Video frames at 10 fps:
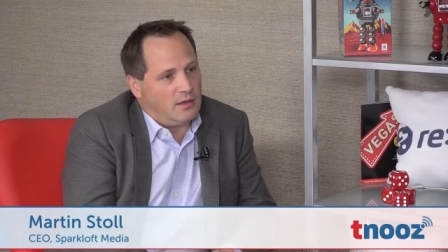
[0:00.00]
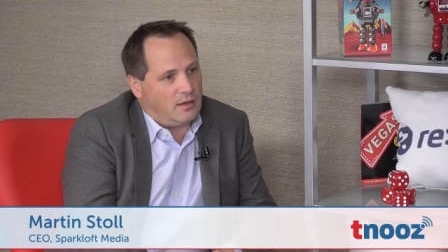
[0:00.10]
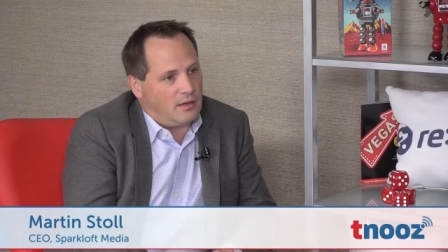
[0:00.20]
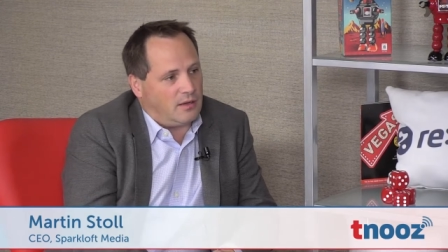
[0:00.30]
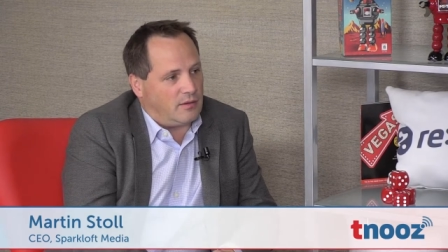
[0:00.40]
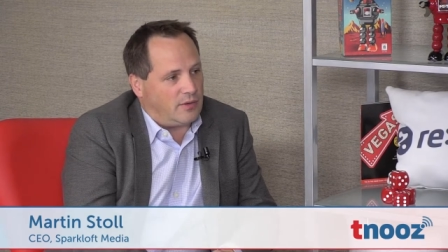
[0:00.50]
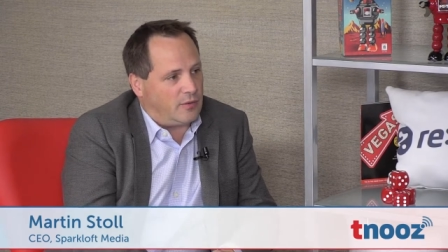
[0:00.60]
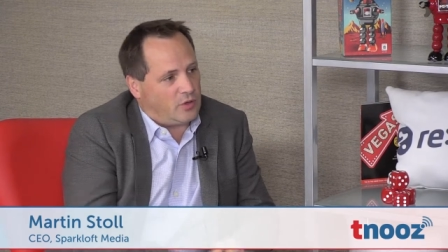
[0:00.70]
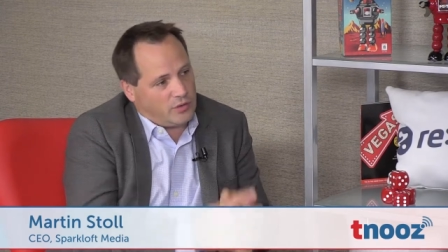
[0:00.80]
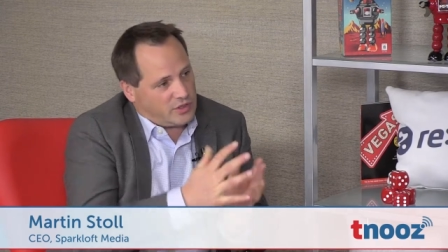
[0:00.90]
uh, we
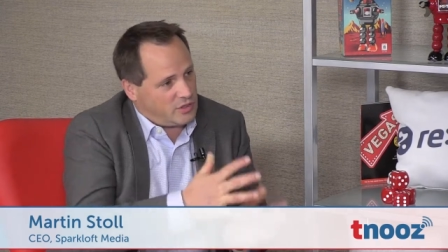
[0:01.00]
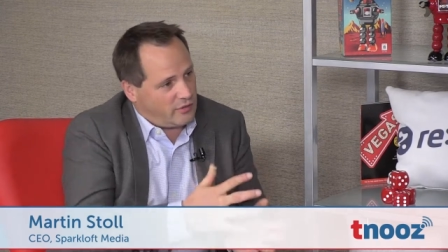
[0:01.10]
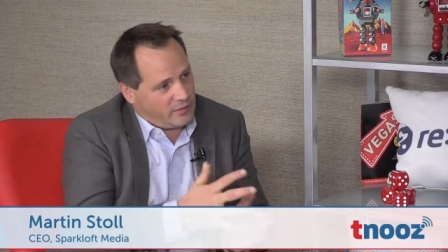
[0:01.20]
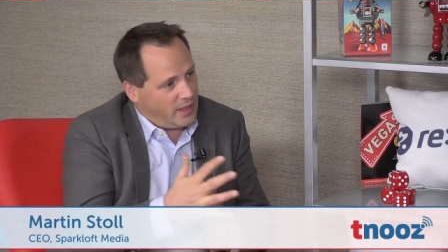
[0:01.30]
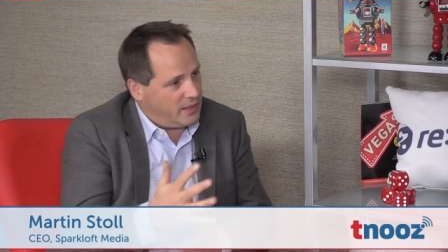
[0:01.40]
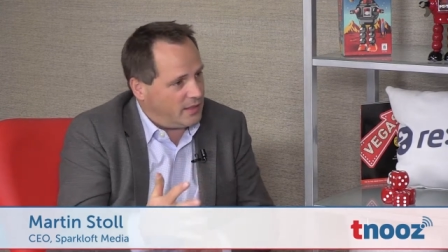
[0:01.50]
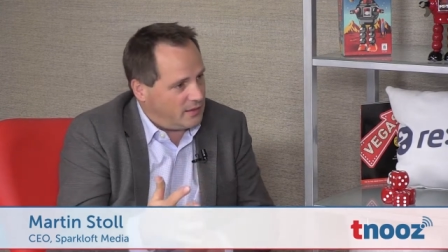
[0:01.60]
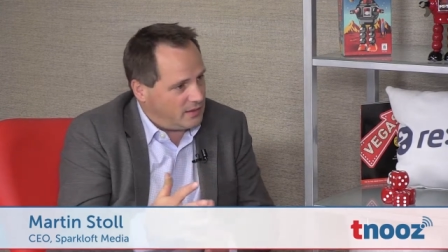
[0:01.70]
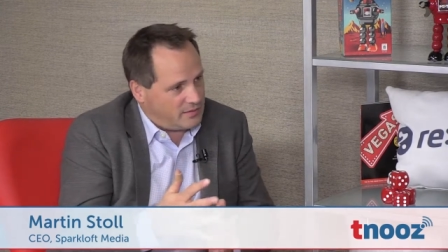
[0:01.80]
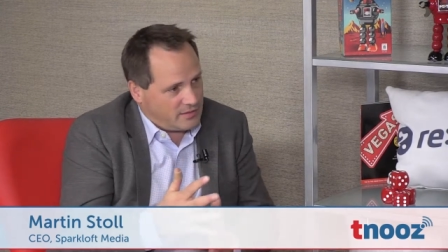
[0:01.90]
were doing the software and then
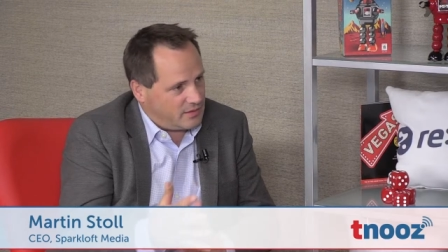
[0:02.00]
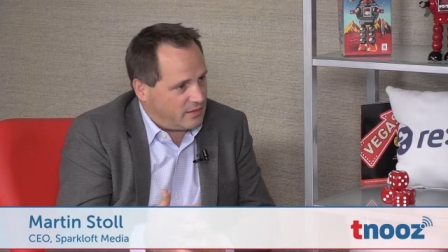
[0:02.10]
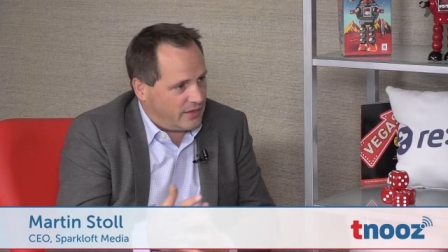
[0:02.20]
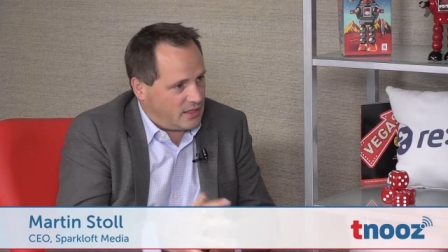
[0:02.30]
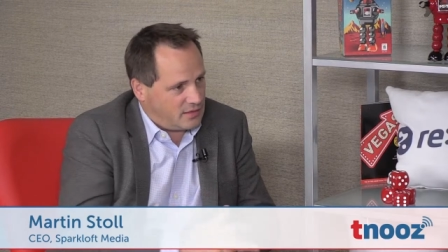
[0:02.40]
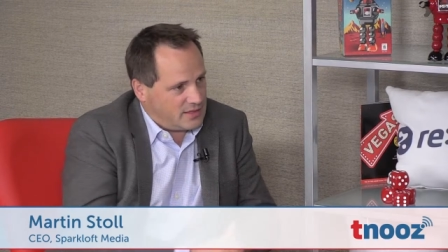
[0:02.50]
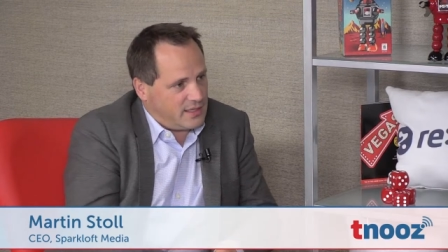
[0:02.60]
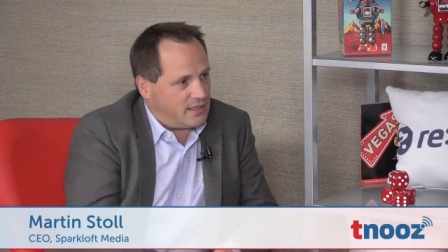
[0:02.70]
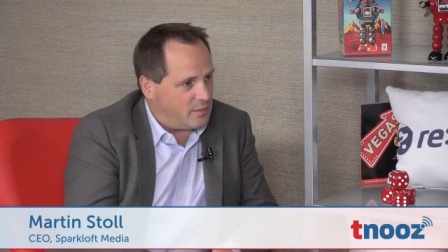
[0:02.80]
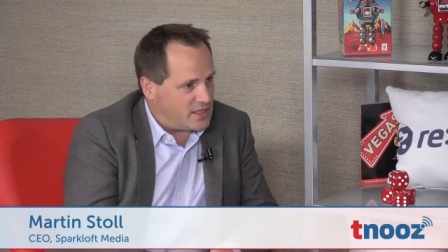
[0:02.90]
did, sort of had a
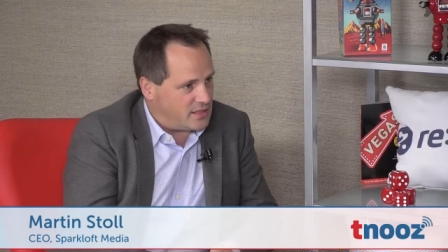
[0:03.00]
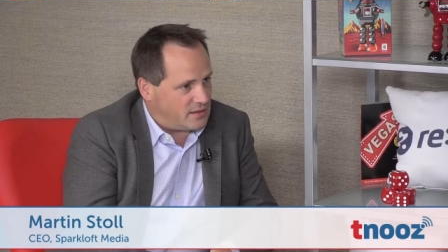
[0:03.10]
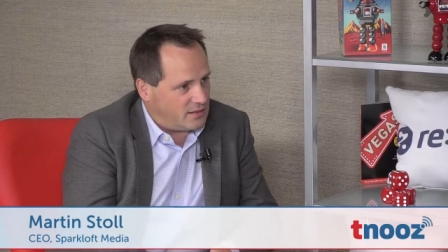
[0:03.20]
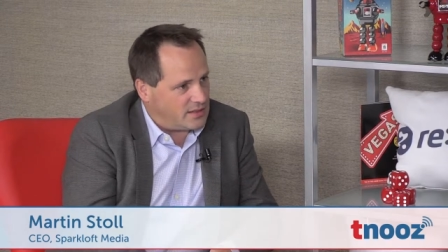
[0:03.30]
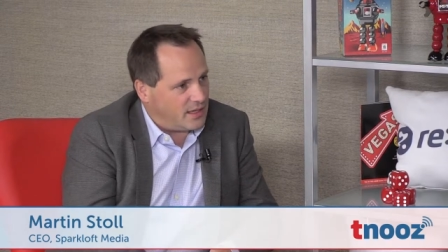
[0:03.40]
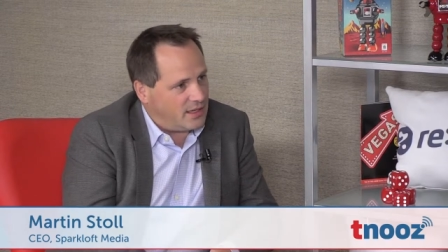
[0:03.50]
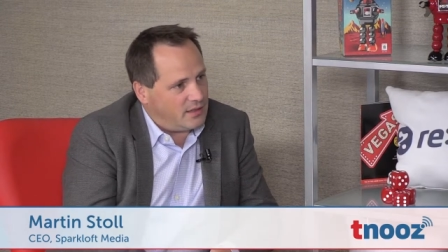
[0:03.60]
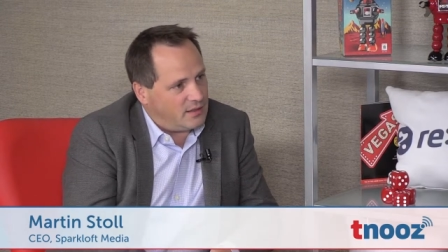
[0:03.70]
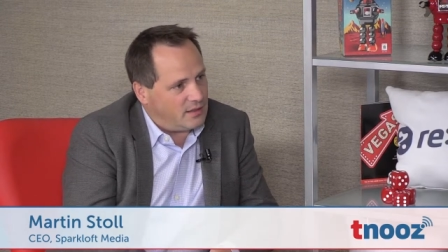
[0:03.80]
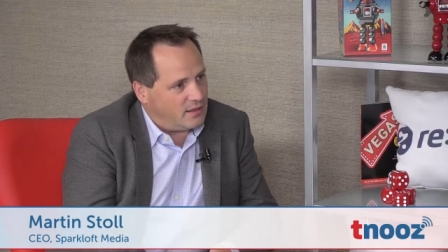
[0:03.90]
consulting business on the
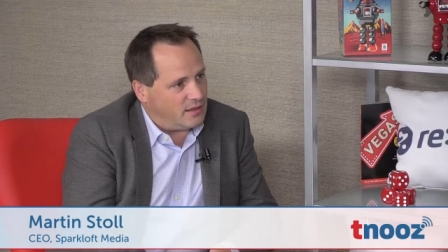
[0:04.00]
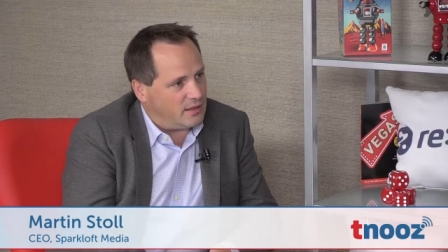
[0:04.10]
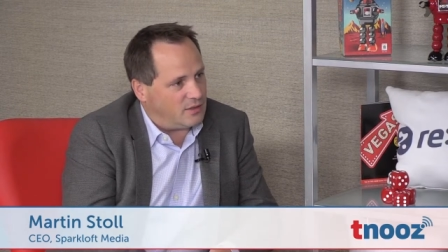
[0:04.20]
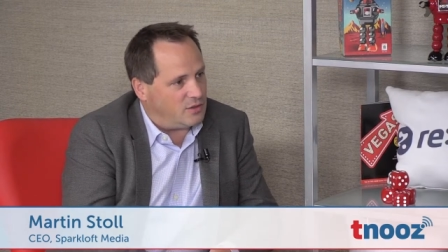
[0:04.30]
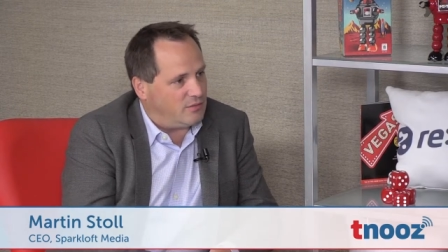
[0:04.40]
side, uh,